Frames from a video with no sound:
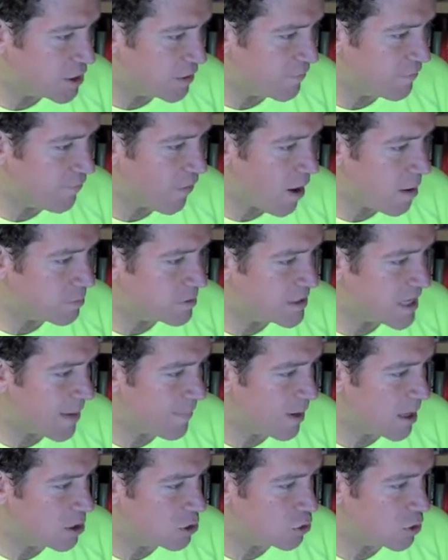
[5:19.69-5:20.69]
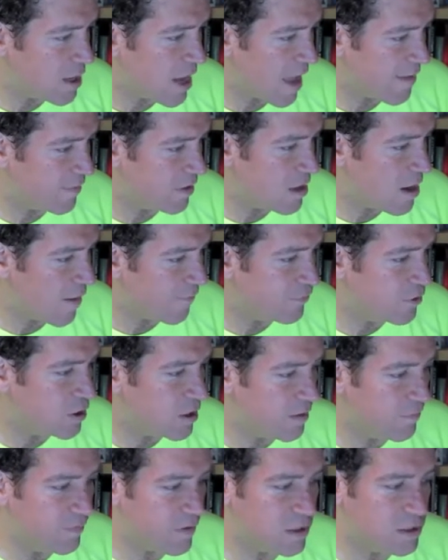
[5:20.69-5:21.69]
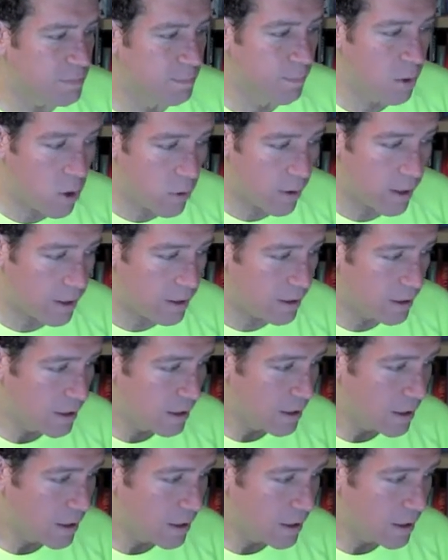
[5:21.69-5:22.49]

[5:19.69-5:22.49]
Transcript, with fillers: in farm salmon industry have enough to convince Moonen,